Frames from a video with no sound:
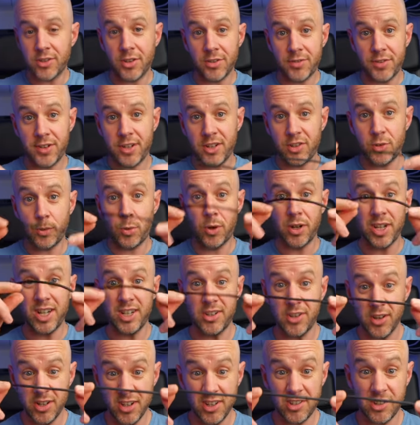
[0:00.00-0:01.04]
The first one
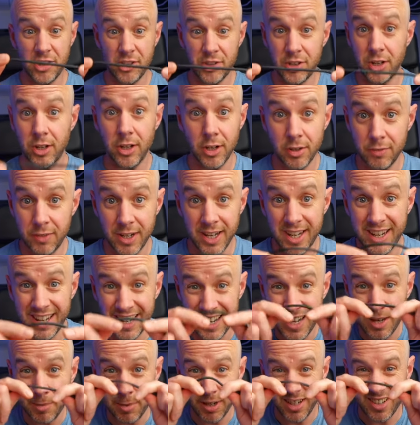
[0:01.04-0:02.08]
is that it's just a lovely
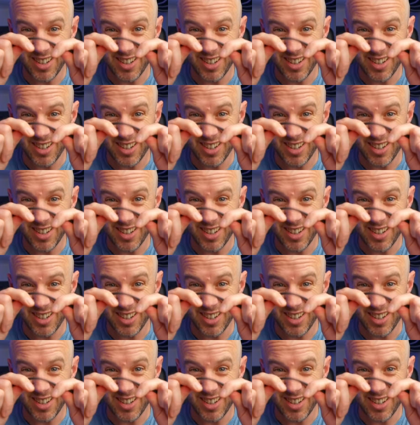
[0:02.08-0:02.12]
cable.